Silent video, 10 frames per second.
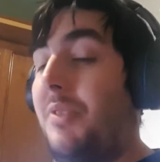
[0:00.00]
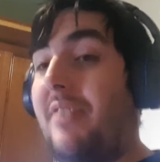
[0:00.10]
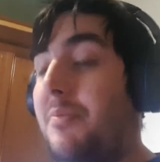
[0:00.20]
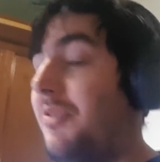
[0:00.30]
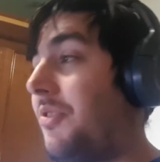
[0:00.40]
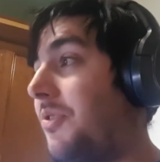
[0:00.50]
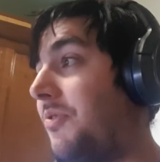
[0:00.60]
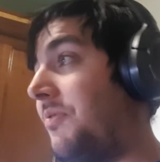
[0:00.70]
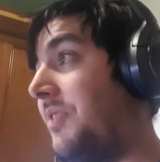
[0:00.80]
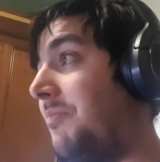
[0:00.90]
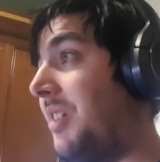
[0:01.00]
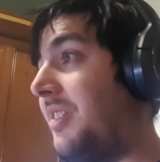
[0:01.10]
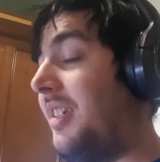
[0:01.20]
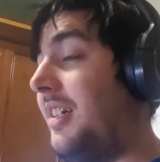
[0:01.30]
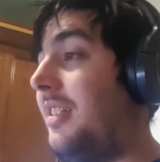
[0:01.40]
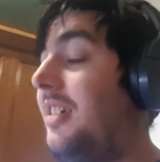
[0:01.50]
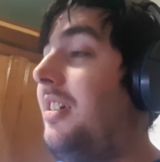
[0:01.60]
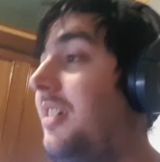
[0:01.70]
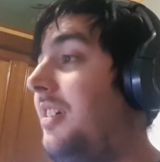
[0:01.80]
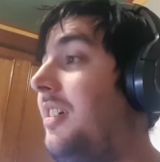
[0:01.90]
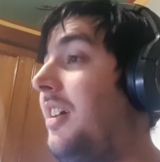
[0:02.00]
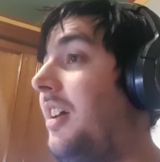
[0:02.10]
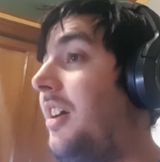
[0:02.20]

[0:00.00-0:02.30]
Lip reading: We have a bookstore, Dimmicks, out here.